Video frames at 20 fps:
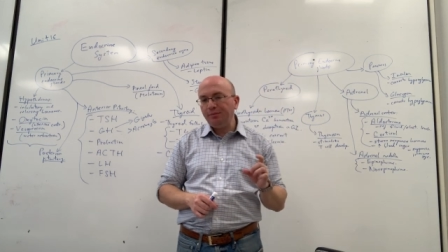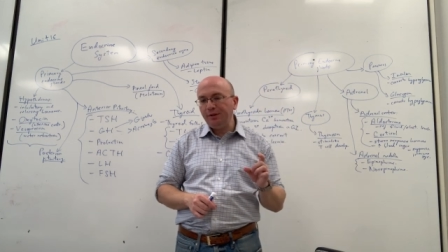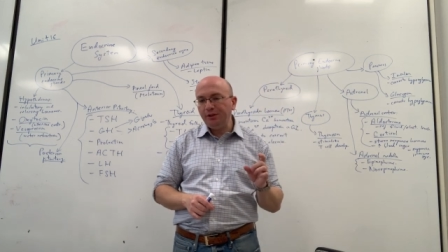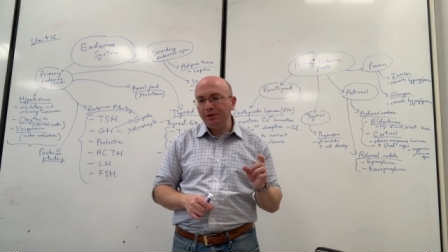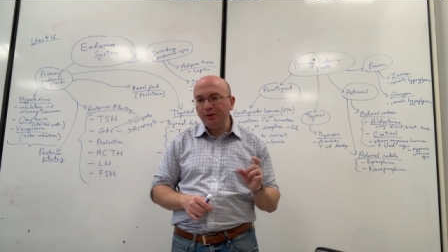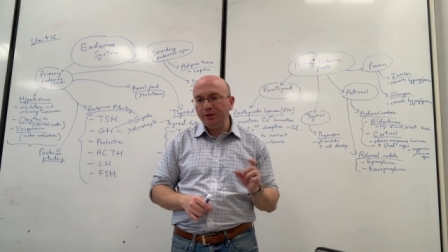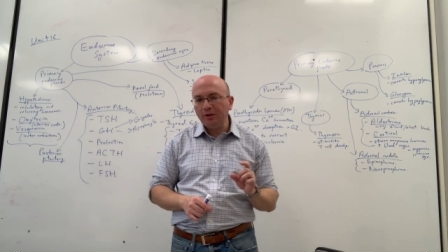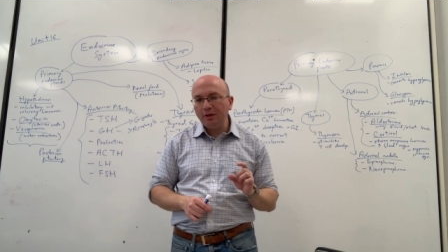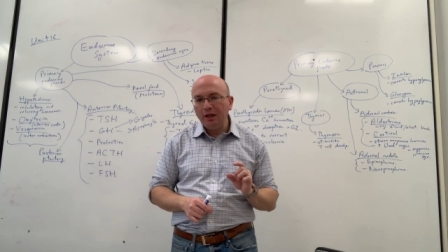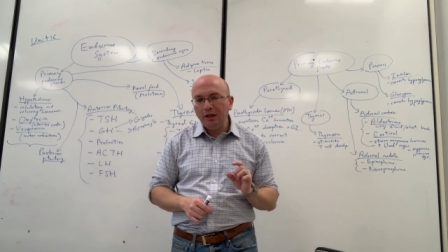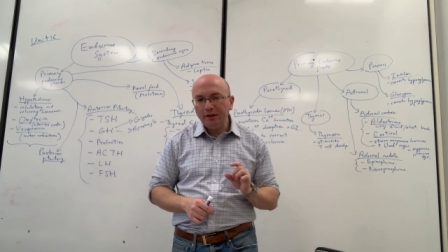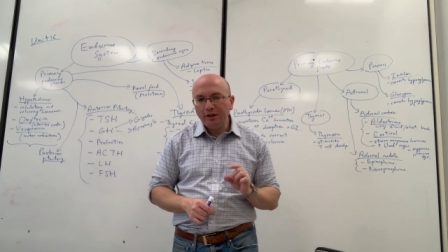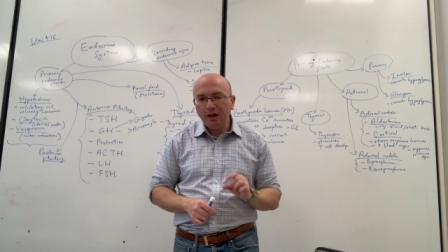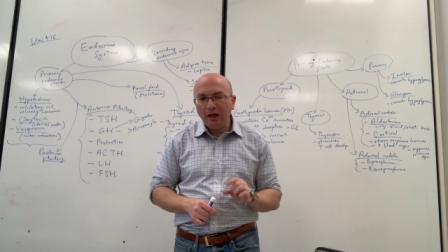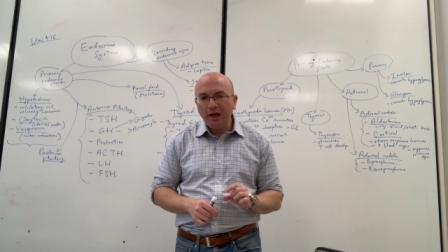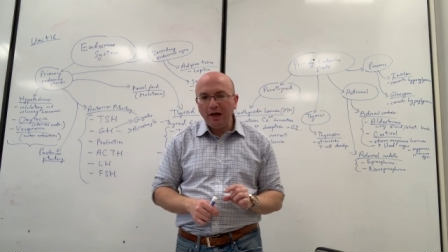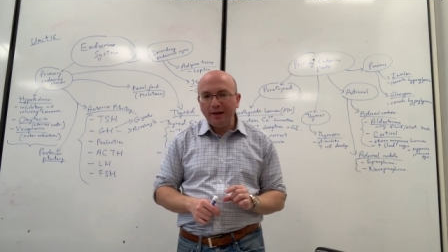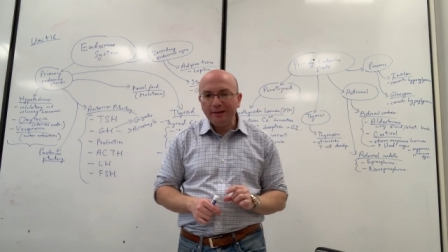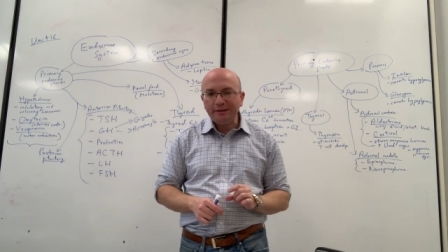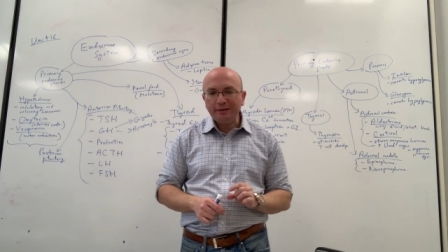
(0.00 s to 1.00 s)
meaning the
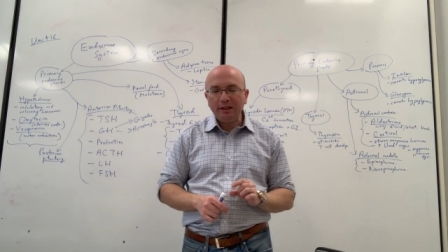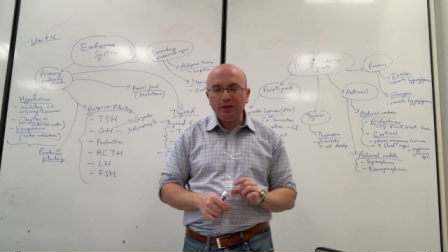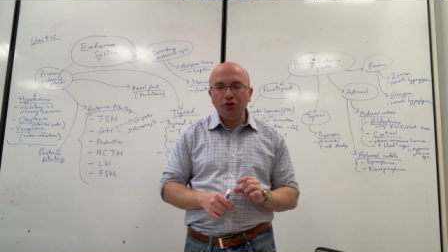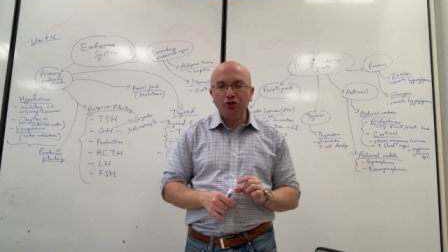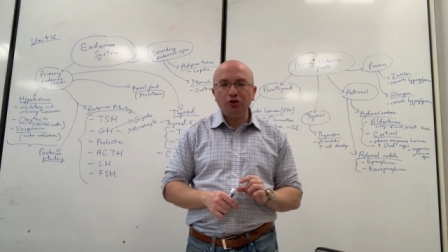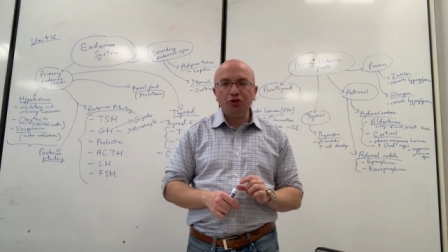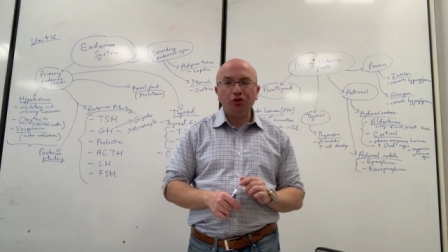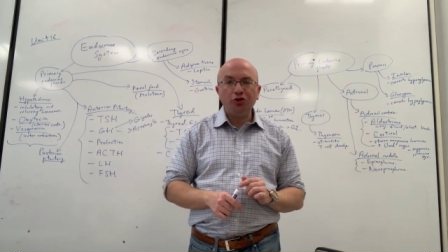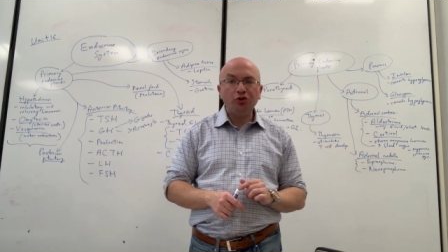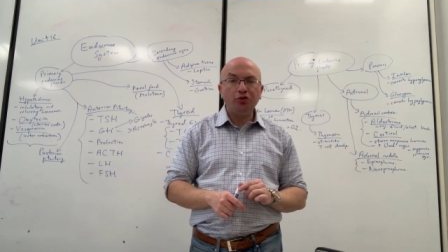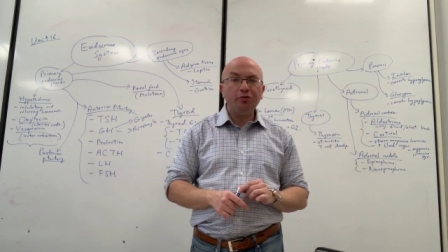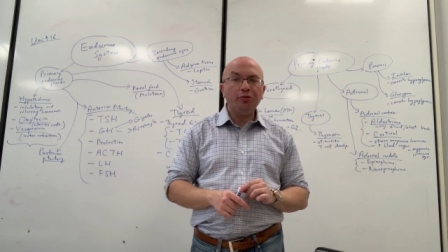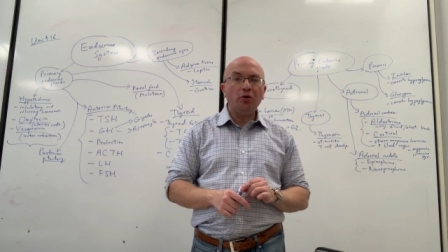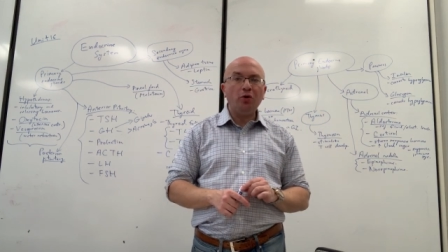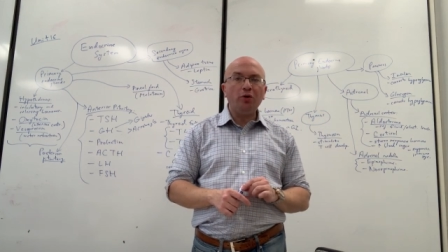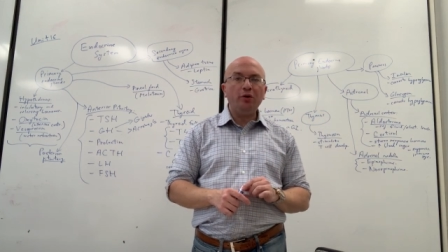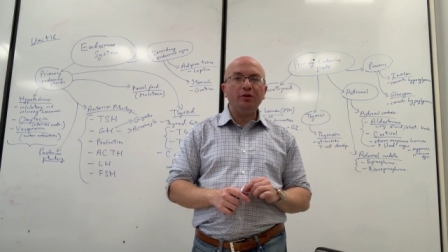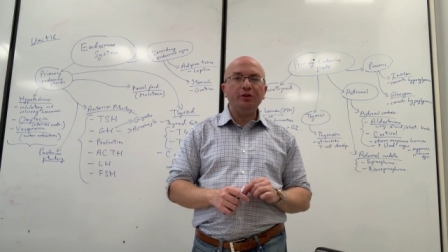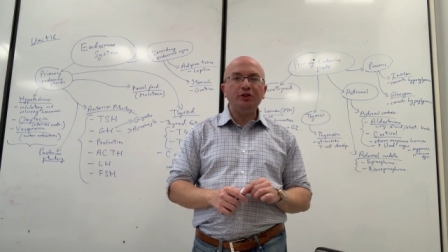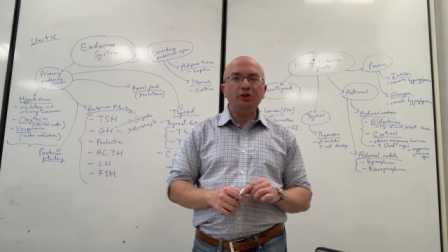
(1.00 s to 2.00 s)
highest concentration of
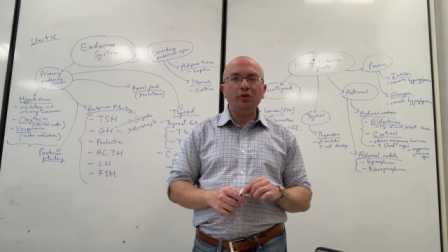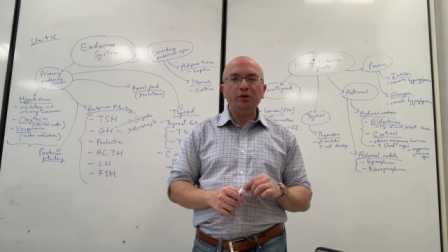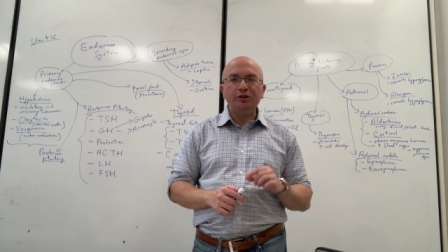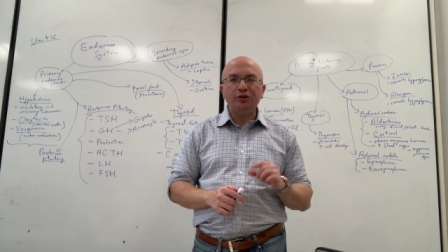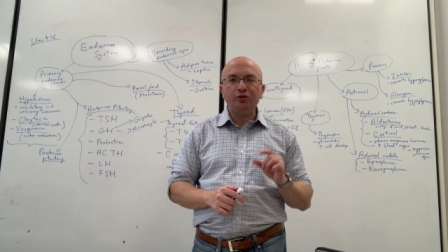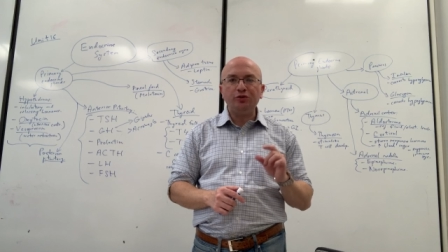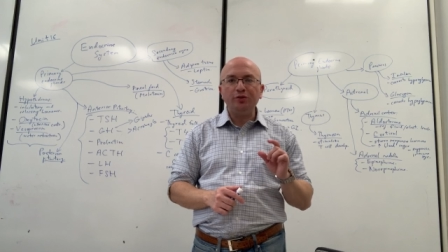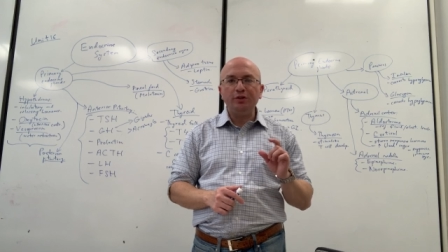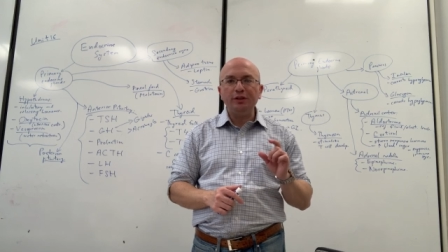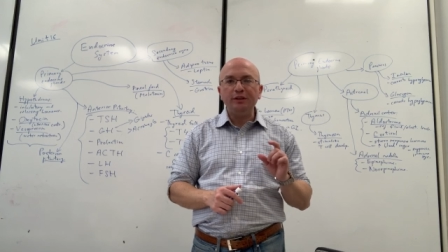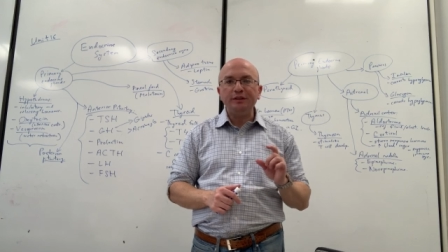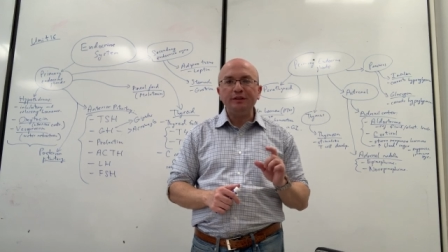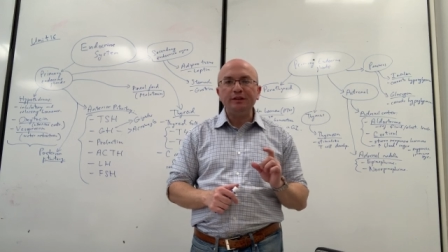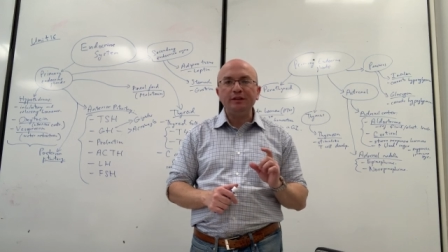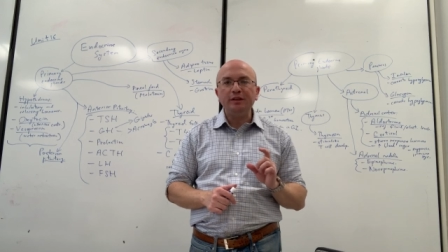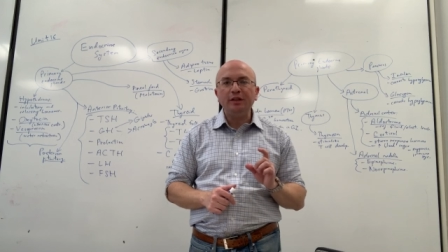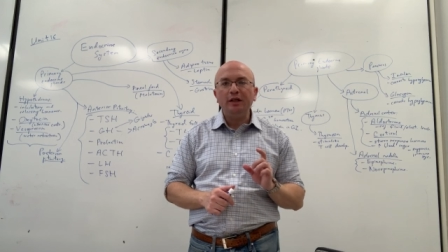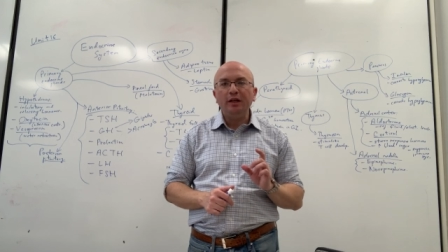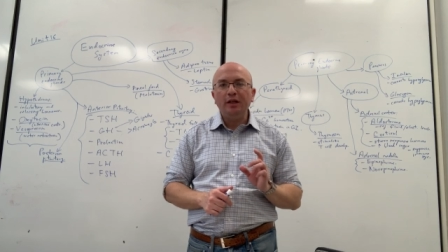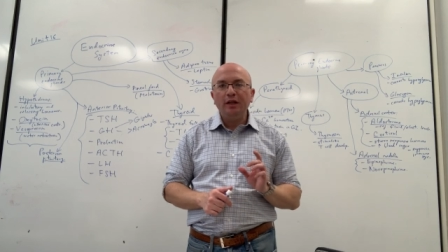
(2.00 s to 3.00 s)
cortisol is released